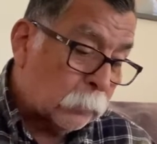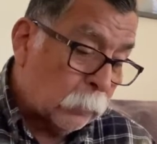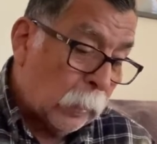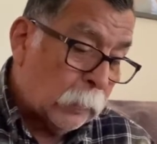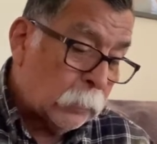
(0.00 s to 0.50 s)

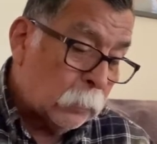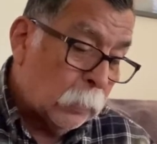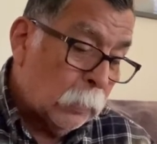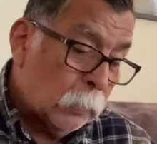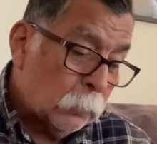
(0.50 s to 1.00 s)
Christ
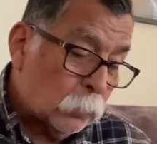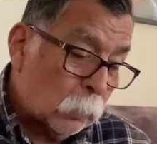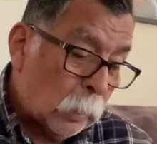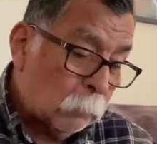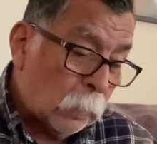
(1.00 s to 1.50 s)

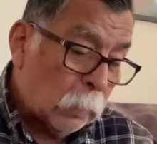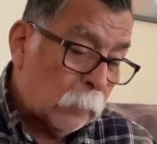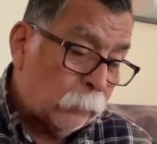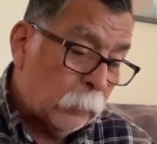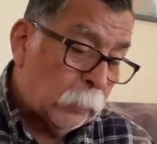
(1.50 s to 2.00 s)
to come out
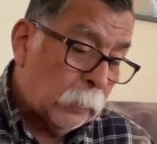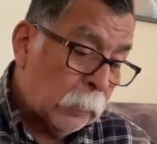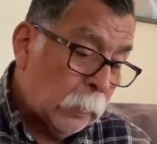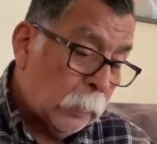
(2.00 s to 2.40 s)
of her."